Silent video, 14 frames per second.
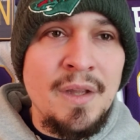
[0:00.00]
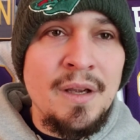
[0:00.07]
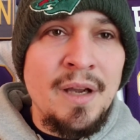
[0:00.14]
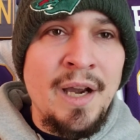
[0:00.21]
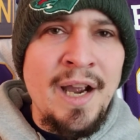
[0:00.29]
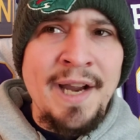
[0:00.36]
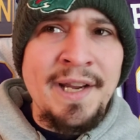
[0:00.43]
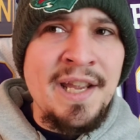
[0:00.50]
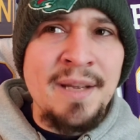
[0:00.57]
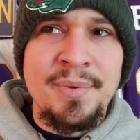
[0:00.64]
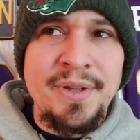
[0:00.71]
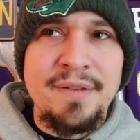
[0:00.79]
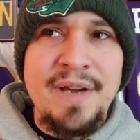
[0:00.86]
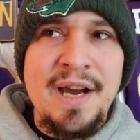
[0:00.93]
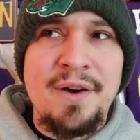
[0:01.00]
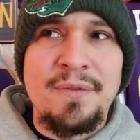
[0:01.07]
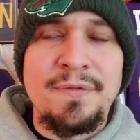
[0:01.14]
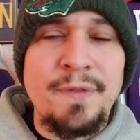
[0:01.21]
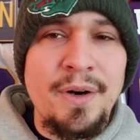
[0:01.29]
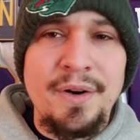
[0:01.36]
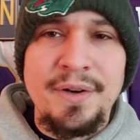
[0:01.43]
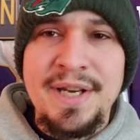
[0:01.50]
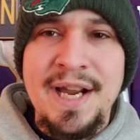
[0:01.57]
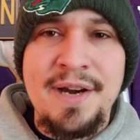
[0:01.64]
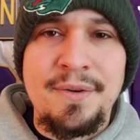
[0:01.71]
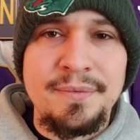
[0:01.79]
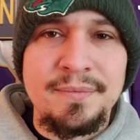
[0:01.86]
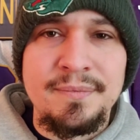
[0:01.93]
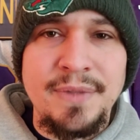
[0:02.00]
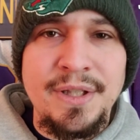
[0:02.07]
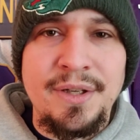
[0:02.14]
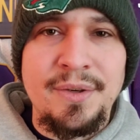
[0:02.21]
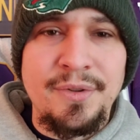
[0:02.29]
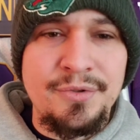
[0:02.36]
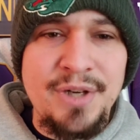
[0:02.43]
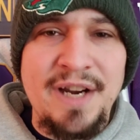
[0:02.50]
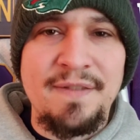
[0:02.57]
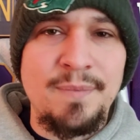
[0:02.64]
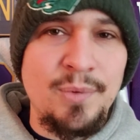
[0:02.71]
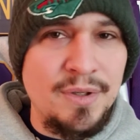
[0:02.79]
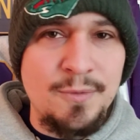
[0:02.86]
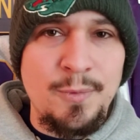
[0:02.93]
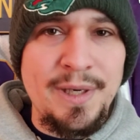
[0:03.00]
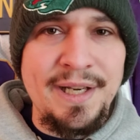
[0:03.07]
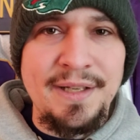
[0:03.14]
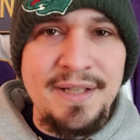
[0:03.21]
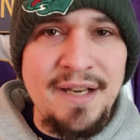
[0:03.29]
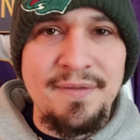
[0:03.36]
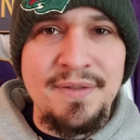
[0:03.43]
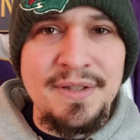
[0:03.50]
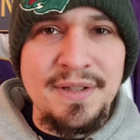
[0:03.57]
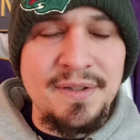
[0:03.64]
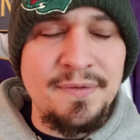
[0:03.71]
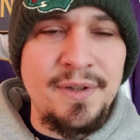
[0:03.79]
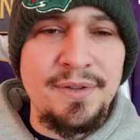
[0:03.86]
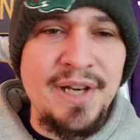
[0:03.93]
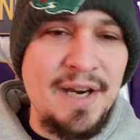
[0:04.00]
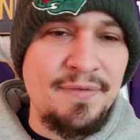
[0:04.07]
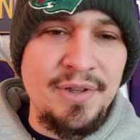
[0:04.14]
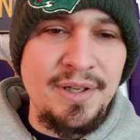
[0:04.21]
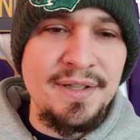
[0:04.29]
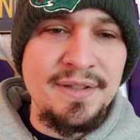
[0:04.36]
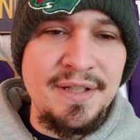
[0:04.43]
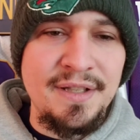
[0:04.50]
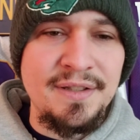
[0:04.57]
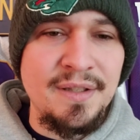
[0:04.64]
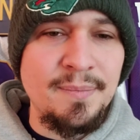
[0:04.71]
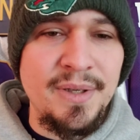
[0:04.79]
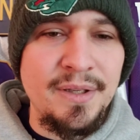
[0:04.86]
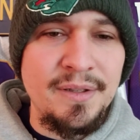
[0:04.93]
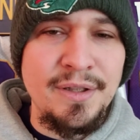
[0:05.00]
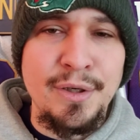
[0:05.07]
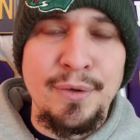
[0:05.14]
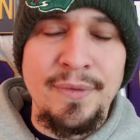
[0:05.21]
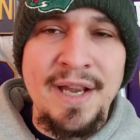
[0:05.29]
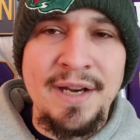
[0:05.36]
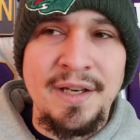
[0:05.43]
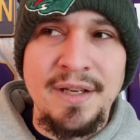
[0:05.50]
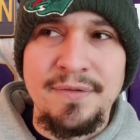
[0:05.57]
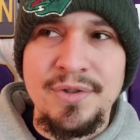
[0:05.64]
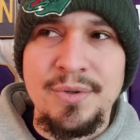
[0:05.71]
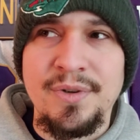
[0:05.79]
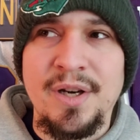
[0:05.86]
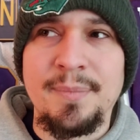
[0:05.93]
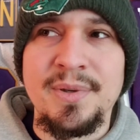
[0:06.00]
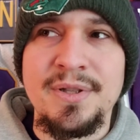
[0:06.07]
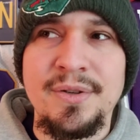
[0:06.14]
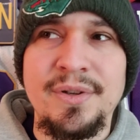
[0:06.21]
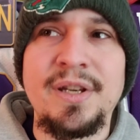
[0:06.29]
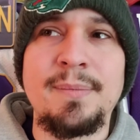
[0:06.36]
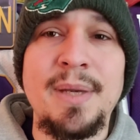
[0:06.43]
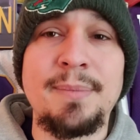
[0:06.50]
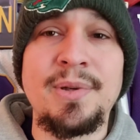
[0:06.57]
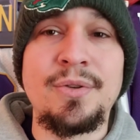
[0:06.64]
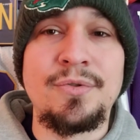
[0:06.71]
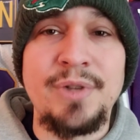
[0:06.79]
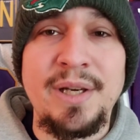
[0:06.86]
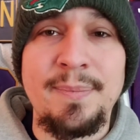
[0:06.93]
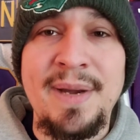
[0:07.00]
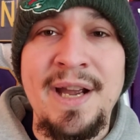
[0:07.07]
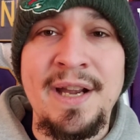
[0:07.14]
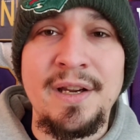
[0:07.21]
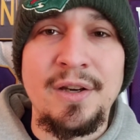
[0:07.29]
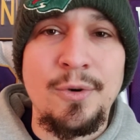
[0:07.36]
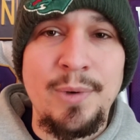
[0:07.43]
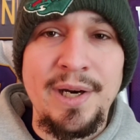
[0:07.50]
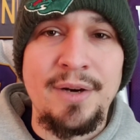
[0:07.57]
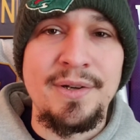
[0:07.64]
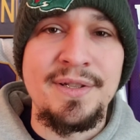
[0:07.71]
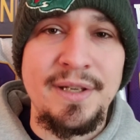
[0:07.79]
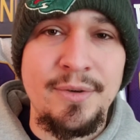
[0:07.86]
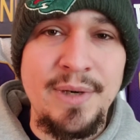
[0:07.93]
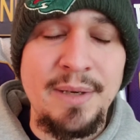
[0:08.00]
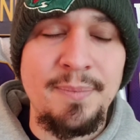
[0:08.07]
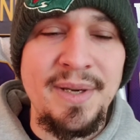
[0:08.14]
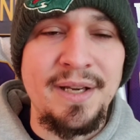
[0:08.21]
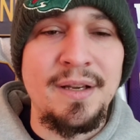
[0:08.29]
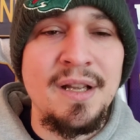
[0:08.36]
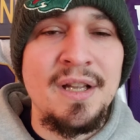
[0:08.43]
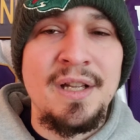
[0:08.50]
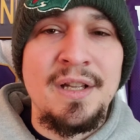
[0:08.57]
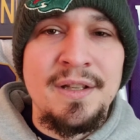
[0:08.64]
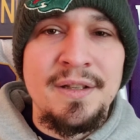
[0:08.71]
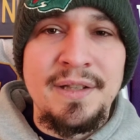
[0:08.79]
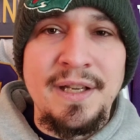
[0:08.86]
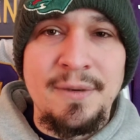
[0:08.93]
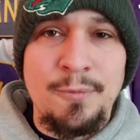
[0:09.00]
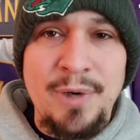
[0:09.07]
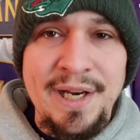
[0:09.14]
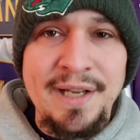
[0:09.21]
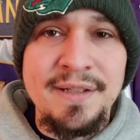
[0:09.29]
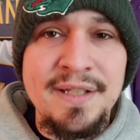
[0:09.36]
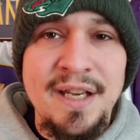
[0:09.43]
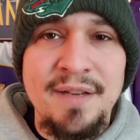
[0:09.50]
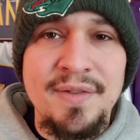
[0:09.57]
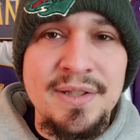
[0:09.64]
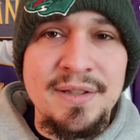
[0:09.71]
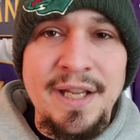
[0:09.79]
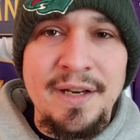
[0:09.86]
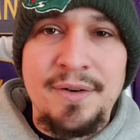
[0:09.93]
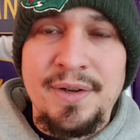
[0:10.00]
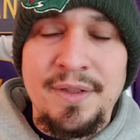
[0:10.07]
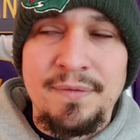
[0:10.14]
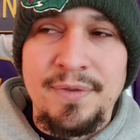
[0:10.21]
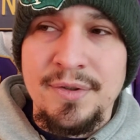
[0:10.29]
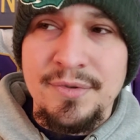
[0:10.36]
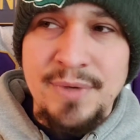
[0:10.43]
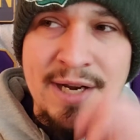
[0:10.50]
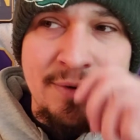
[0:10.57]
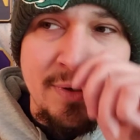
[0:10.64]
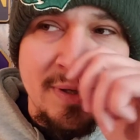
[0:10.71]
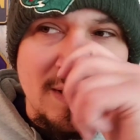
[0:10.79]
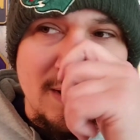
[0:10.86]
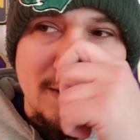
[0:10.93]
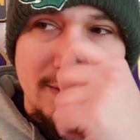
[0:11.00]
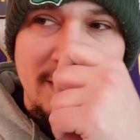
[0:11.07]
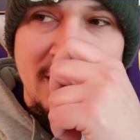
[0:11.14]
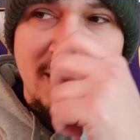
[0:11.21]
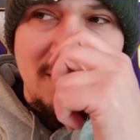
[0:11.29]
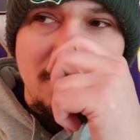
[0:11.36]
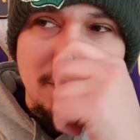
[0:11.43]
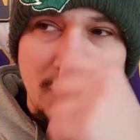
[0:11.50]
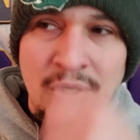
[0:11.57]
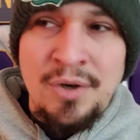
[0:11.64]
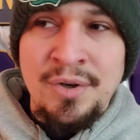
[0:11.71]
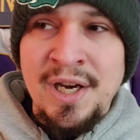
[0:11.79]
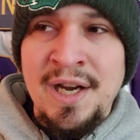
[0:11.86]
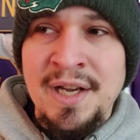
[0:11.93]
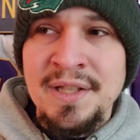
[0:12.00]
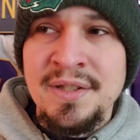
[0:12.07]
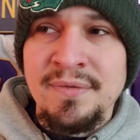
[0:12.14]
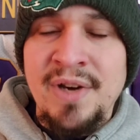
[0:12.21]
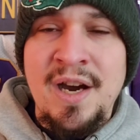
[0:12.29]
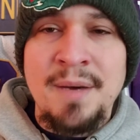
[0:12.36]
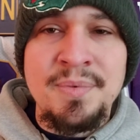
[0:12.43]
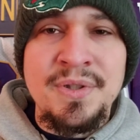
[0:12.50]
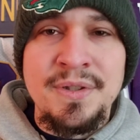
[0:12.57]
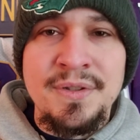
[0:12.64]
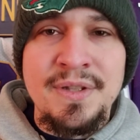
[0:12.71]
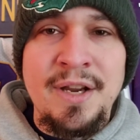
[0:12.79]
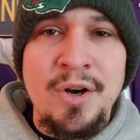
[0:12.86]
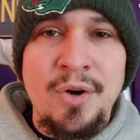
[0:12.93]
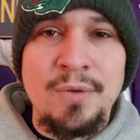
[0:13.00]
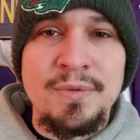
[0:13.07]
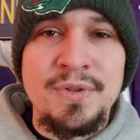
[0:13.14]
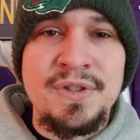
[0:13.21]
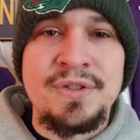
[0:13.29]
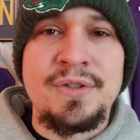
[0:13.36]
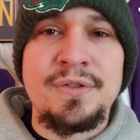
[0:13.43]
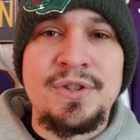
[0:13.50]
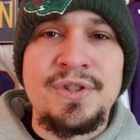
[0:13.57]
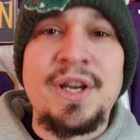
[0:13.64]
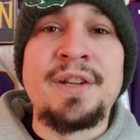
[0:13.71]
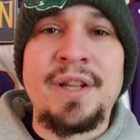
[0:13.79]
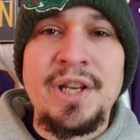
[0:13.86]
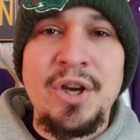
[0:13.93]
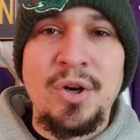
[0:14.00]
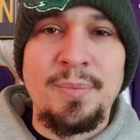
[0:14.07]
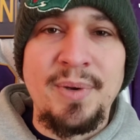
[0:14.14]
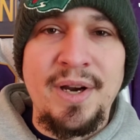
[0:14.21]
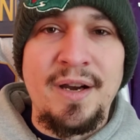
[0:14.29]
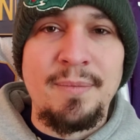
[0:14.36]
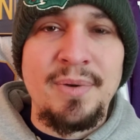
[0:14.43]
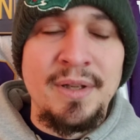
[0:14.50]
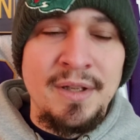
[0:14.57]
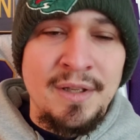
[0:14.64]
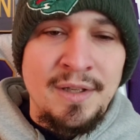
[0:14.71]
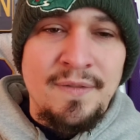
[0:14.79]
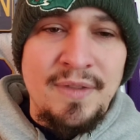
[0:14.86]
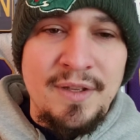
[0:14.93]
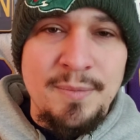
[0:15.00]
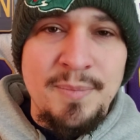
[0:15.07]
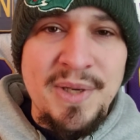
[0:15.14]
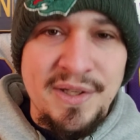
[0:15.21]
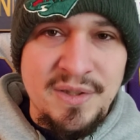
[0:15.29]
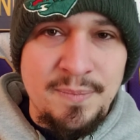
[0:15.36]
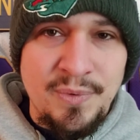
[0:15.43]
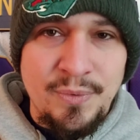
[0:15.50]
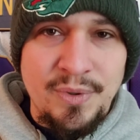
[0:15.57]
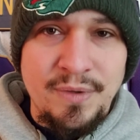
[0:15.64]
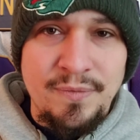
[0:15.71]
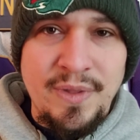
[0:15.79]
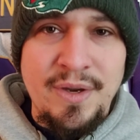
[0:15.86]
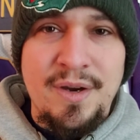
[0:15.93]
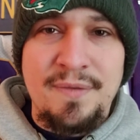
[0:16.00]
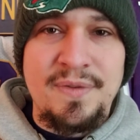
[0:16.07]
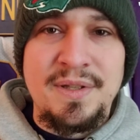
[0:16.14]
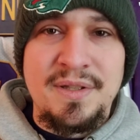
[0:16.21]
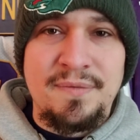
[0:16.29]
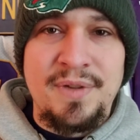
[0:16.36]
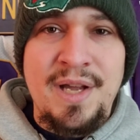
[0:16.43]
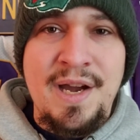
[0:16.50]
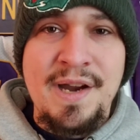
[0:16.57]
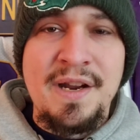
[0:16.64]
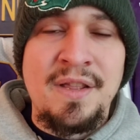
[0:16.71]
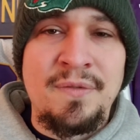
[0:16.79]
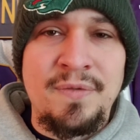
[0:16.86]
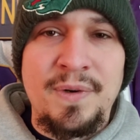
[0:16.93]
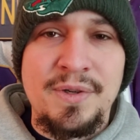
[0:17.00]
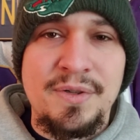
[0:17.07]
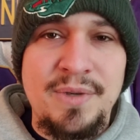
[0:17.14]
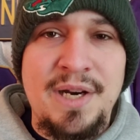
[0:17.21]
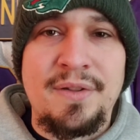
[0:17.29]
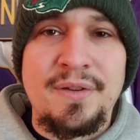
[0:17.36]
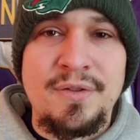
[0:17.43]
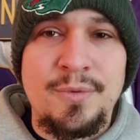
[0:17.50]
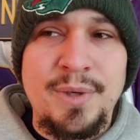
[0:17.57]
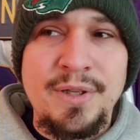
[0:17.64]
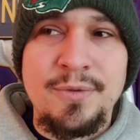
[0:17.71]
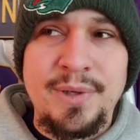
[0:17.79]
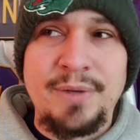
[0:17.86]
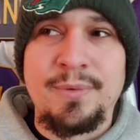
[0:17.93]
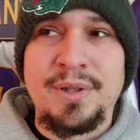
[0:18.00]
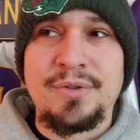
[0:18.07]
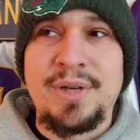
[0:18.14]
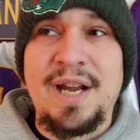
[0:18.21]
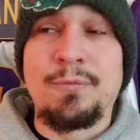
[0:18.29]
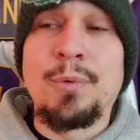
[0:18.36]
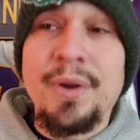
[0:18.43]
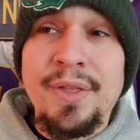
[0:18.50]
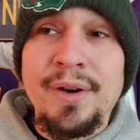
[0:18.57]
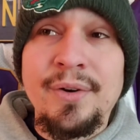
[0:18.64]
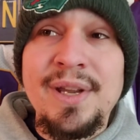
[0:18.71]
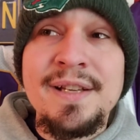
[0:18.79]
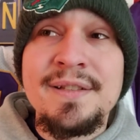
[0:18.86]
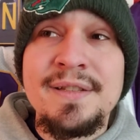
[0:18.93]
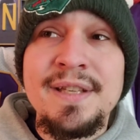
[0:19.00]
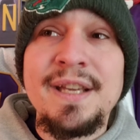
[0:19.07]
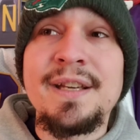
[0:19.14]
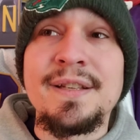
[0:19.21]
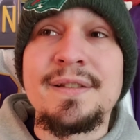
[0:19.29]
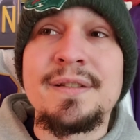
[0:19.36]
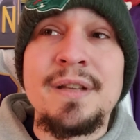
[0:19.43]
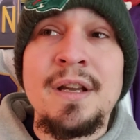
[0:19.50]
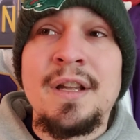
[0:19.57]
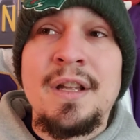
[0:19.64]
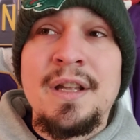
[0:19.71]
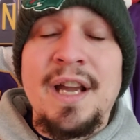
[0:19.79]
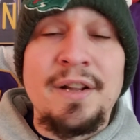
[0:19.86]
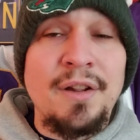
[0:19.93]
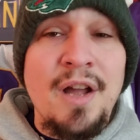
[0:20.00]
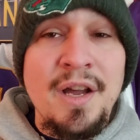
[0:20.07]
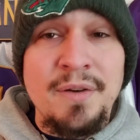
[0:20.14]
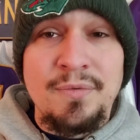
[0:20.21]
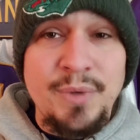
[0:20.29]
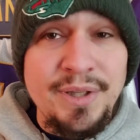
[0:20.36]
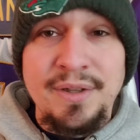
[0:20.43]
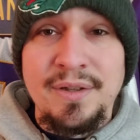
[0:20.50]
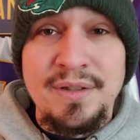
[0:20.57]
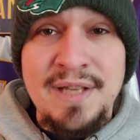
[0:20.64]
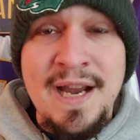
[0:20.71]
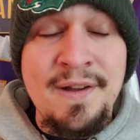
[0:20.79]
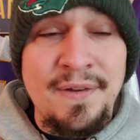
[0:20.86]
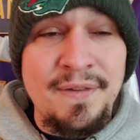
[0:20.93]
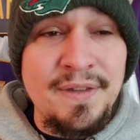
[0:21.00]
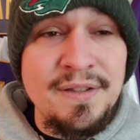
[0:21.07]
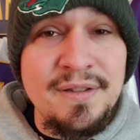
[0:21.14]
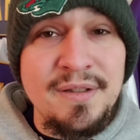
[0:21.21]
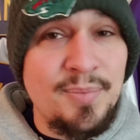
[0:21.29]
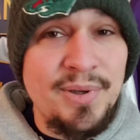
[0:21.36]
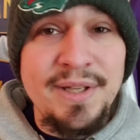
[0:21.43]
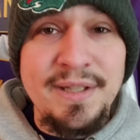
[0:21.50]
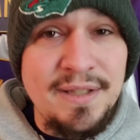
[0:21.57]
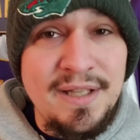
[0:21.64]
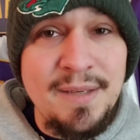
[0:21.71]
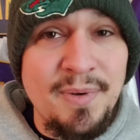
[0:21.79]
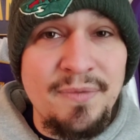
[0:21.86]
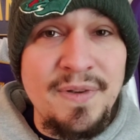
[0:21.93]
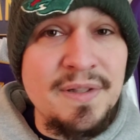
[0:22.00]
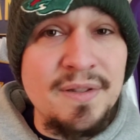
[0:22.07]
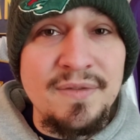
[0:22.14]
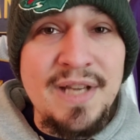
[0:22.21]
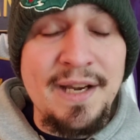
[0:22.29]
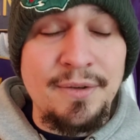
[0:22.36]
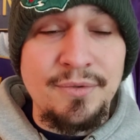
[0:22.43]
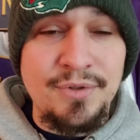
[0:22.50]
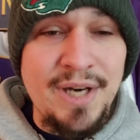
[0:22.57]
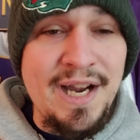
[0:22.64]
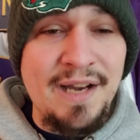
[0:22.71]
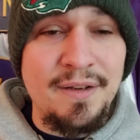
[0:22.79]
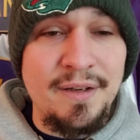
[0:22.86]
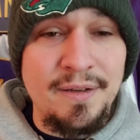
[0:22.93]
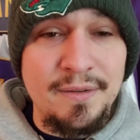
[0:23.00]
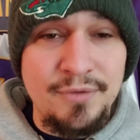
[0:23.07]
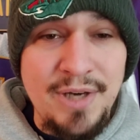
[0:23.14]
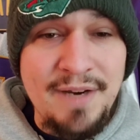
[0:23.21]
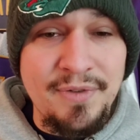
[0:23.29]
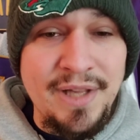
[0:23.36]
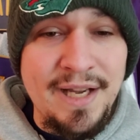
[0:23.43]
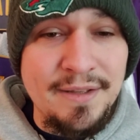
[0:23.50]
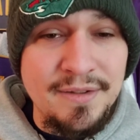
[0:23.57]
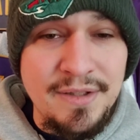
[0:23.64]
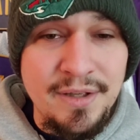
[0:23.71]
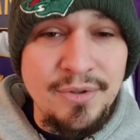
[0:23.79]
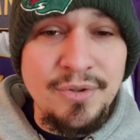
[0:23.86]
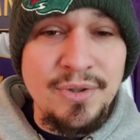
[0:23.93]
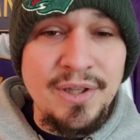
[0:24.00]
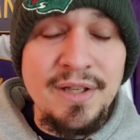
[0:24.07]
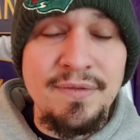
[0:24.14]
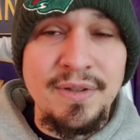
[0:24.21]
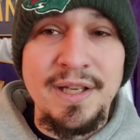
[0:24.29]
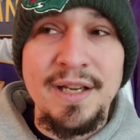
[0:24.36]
I can't believe how far down, you know, draft boards Wyatt Davis has fallen after his season, but, you know, that gives you an opportunity. Maybe you trade back, acquire a second round pick, get Wyatt Davis later in the first round. Um, all kinds of options that o- suddenly open up to be explored for the offensive line in the first round of the 2021 draft, where there exists a lot of really good talent. This is a pretty deep offensive tackle draft uh, draft class. You know, you could even